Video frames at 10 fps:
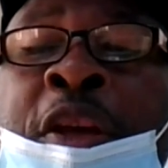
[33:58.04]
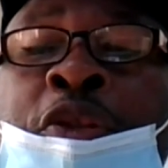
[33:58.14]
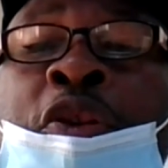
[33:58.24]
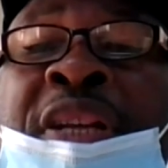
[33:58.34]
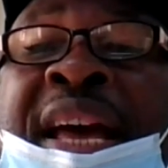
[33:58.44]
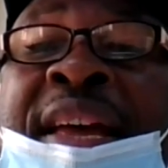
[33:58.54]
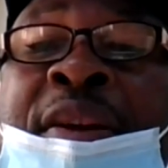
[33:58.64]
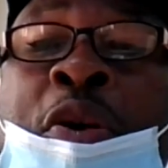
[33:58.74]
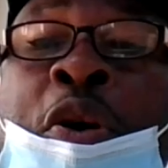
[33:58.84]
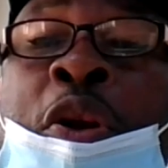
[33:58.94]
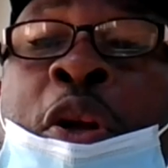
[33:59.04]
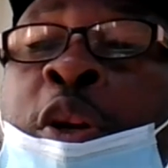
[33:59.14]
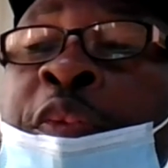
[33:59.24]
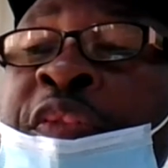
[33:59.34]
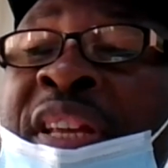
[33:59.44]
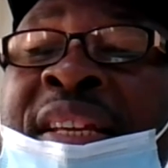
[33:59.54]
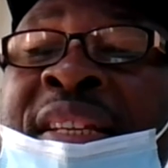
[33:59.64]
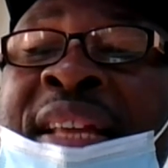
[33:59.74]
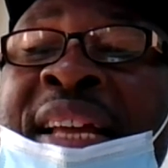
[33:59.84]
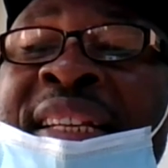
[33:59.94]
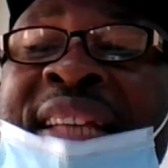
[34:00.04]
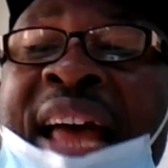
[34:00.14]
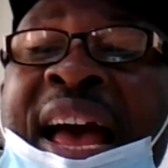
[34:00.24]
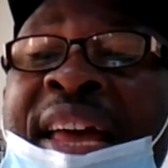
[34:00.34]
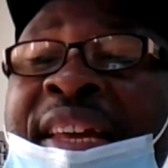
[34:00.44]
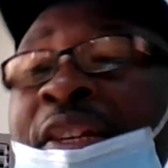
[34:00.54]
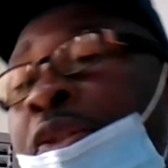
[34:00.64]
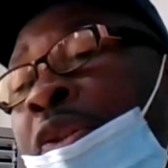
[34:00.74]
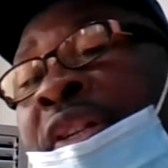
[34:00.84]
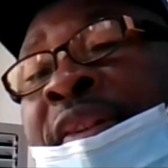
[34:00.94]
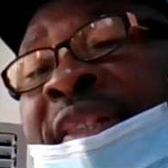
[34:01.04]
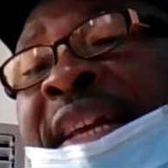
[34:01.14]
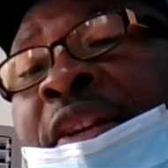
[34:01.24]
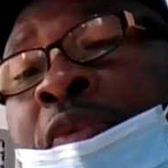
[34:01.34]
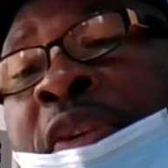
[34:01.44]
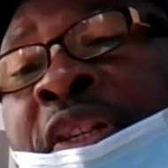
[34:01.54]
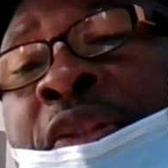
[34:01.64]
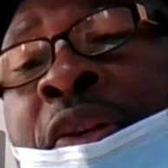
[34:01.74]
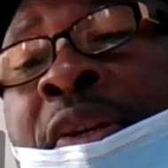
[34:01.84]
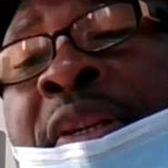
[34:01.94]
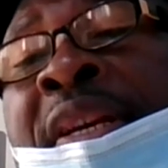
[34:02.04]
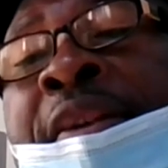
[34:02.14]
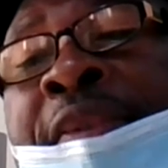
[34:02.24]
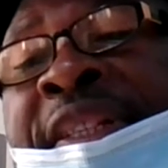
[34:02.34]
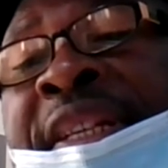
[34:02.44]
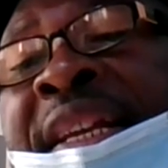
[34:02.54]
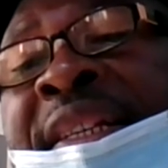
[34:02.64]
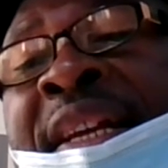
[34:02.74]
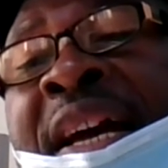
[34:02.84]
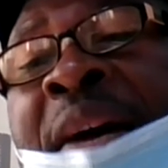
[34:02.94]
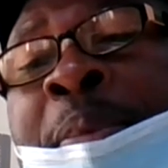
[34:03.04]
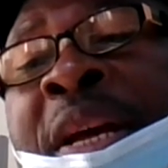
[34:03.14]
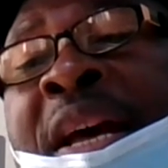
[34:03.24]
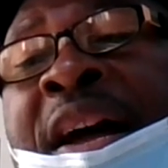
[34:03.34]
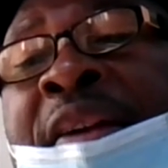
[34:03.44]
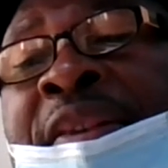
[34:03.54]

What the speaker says: So there are a whole lot of things that tie to the research question, research gap, and